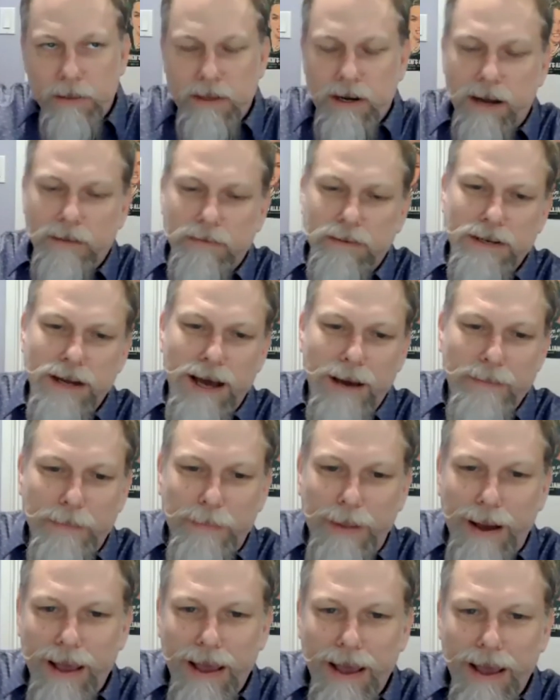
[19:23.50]
off the top of
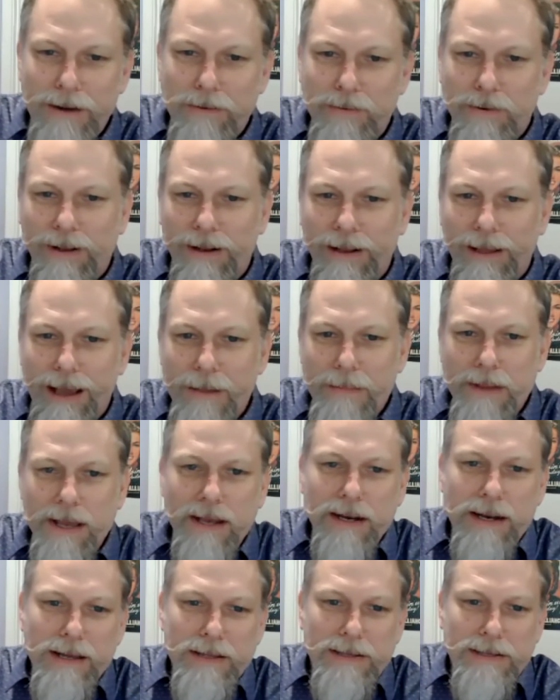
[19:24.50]
my head, really. I
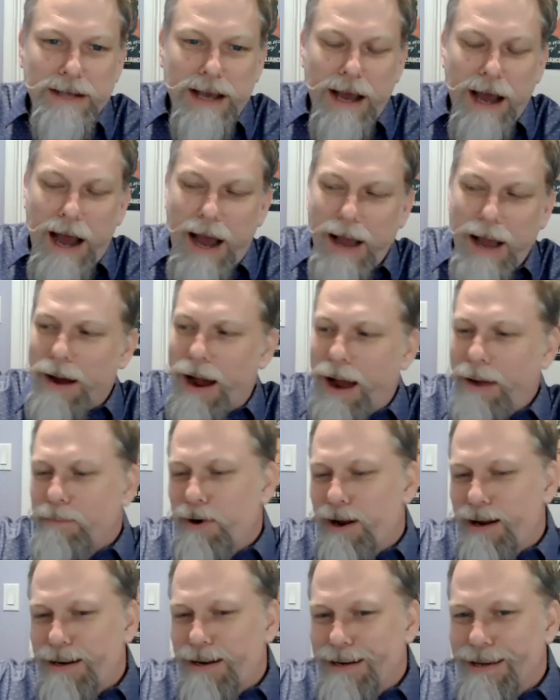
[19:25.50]
mean, it's I'm
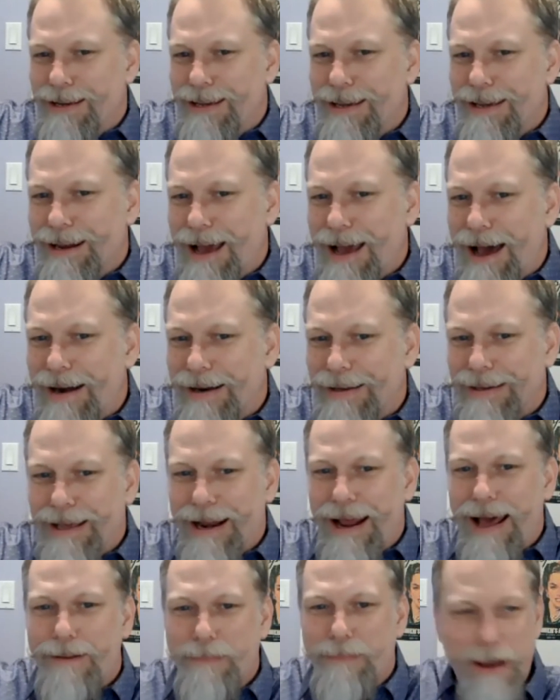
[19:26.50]
ready to get out
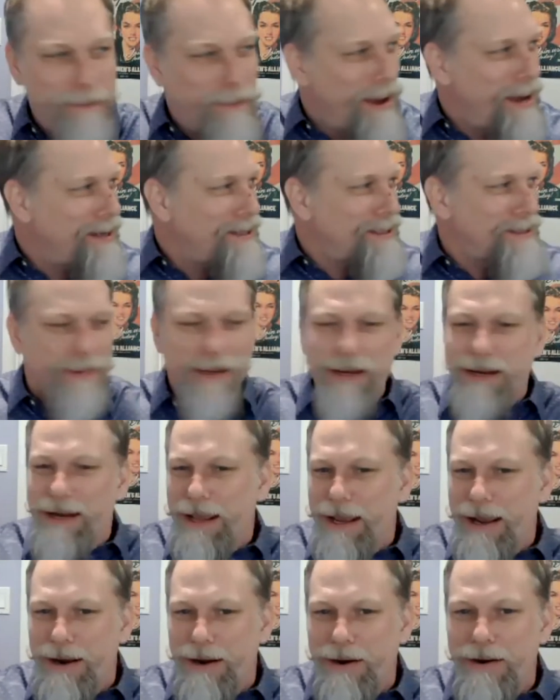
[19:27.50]
of my basement
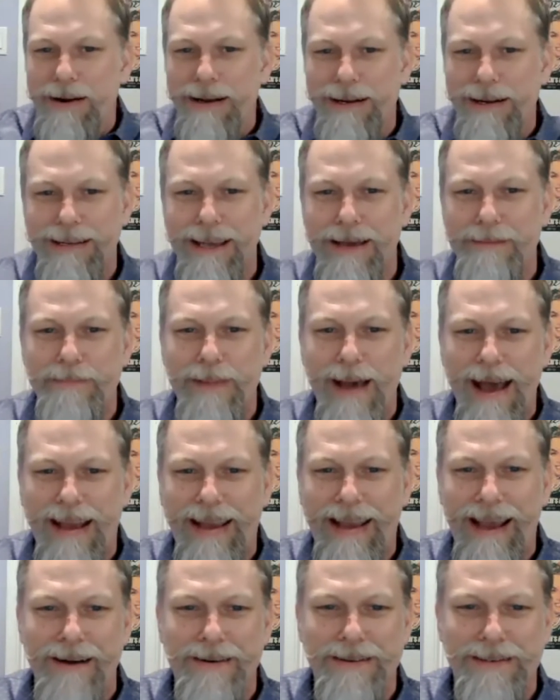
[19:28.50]
here and get back
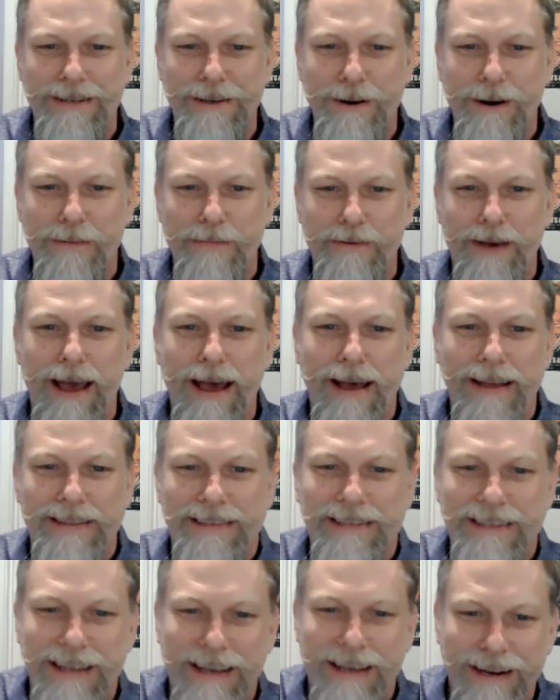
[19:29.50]
out to
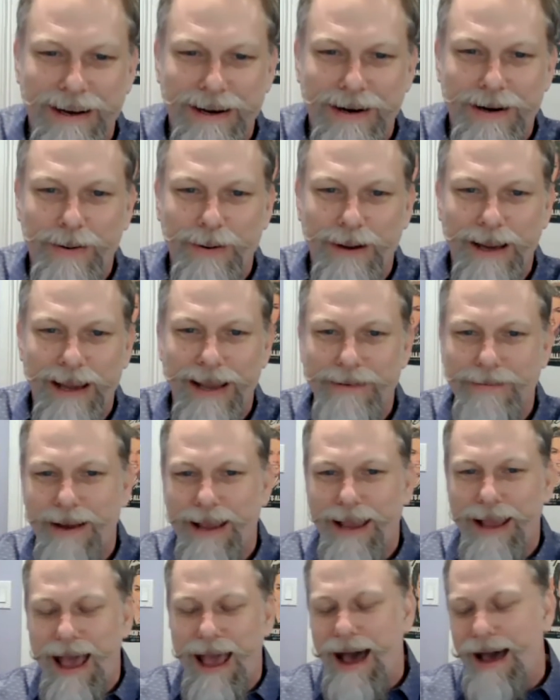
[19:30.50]
events. We
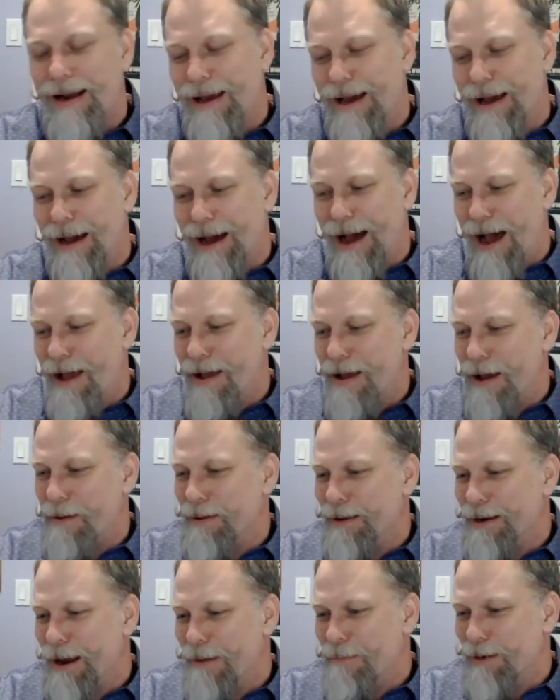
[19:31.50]
had
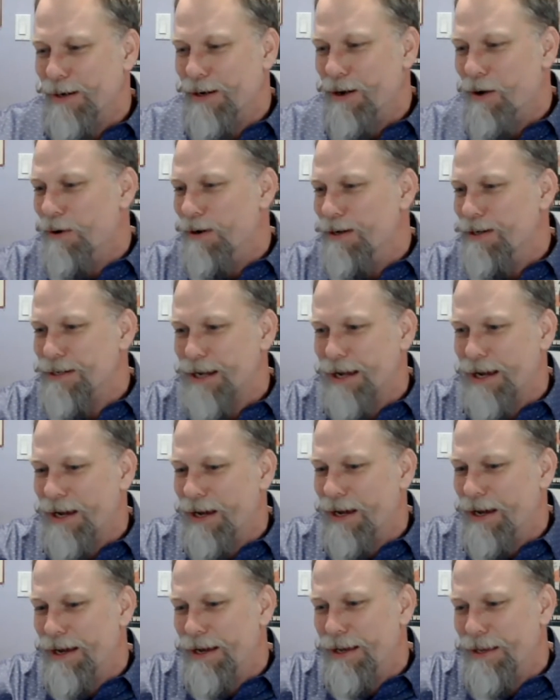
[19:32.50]
I've been going to
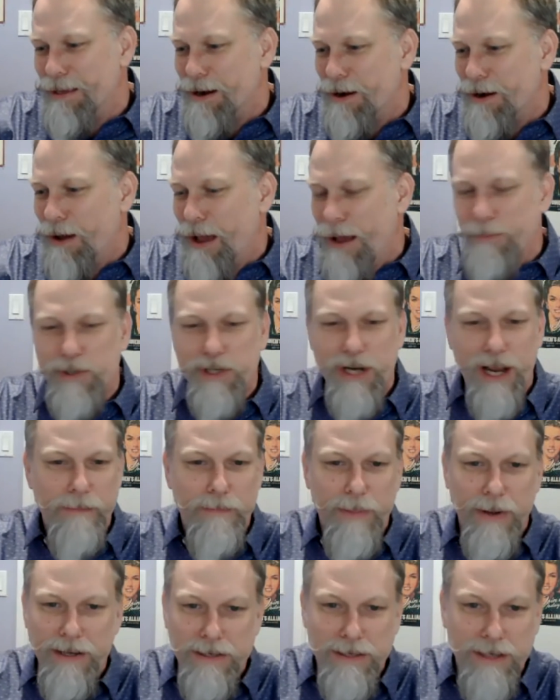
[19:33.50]
MJ
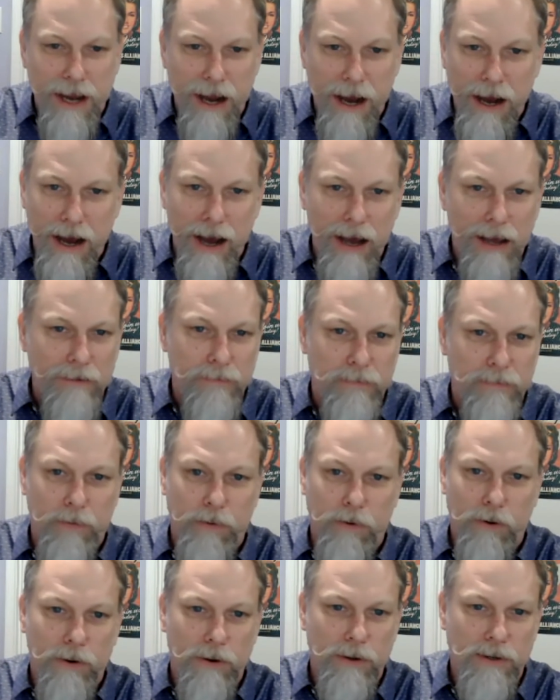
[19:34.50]
BizCon
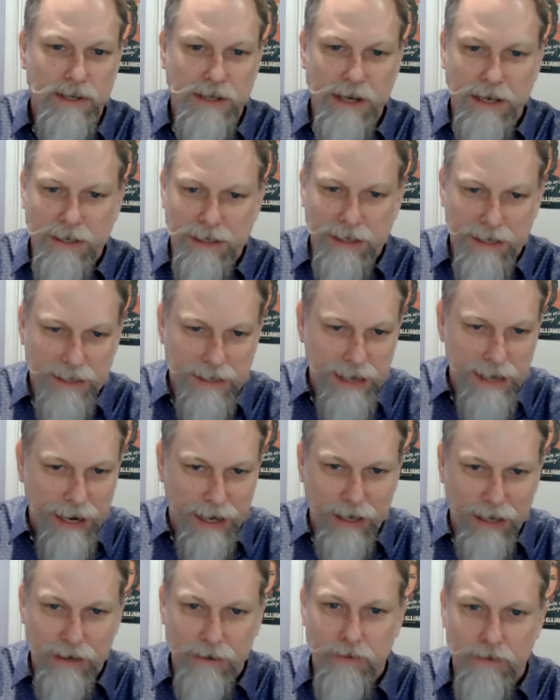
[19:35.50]
for 6
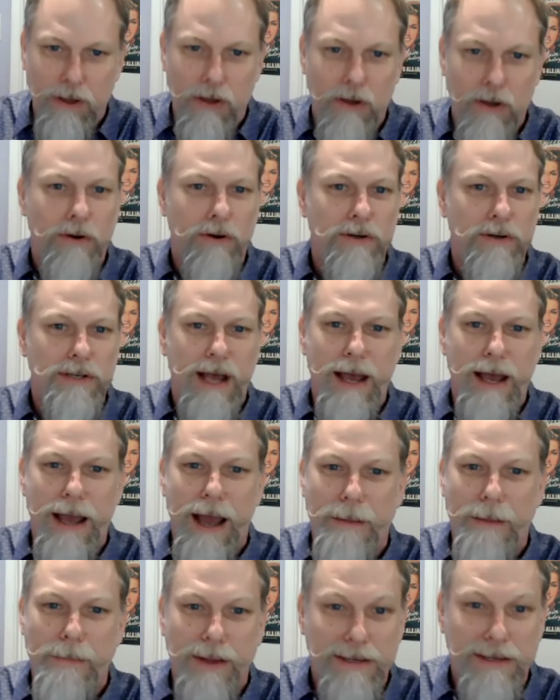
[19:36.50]
consecutive years.
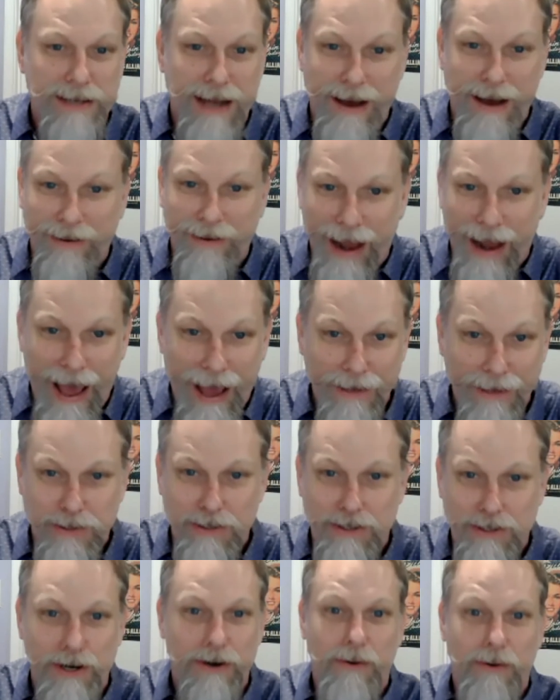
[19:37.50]
I missed out
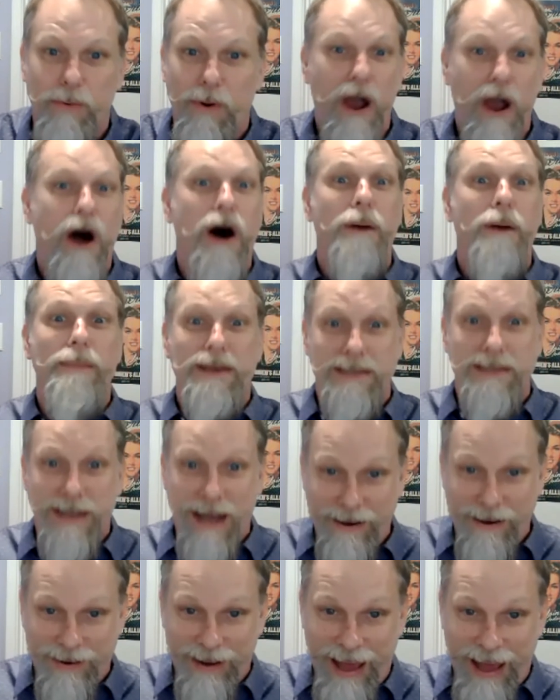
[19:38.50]
last year. We all missed
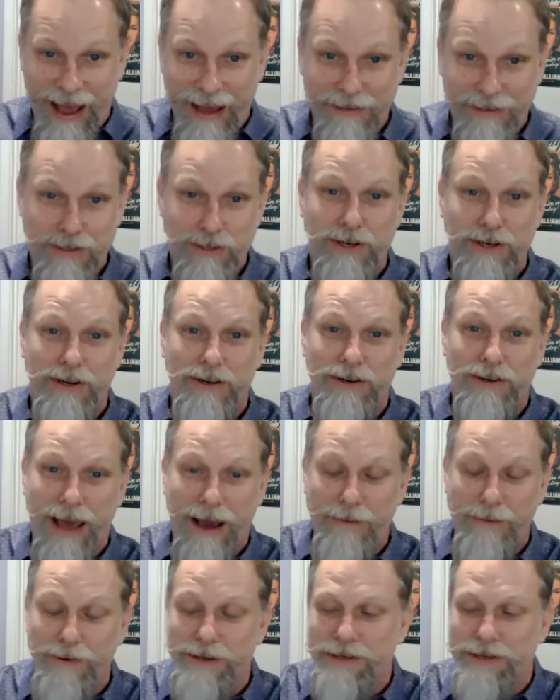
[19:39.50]
out last year.
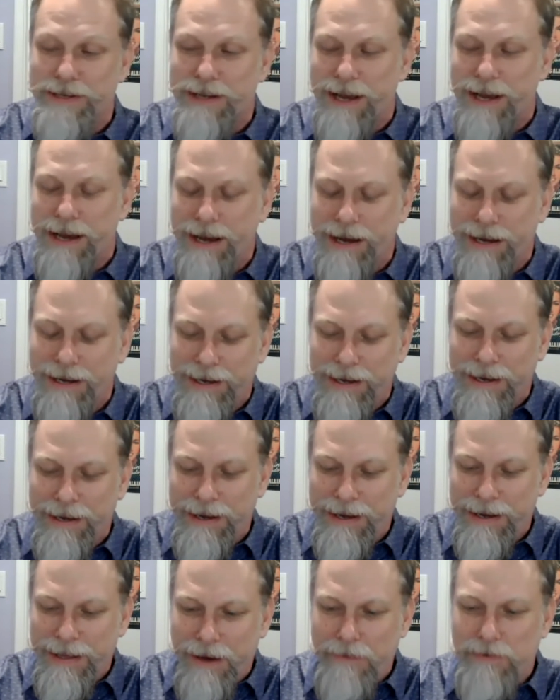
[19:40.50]
That was
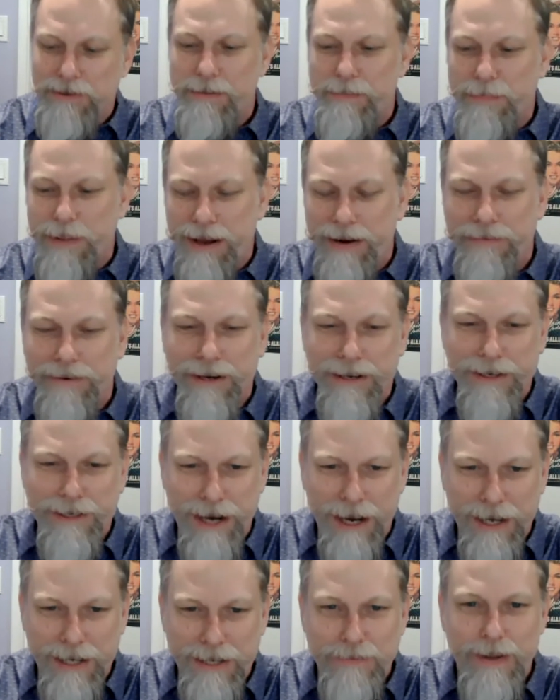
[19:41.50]
that was a bit of an
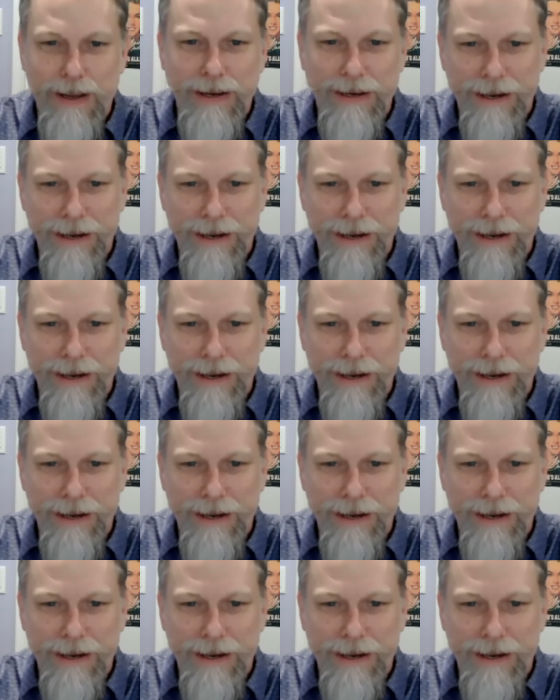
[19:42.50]
adjustment.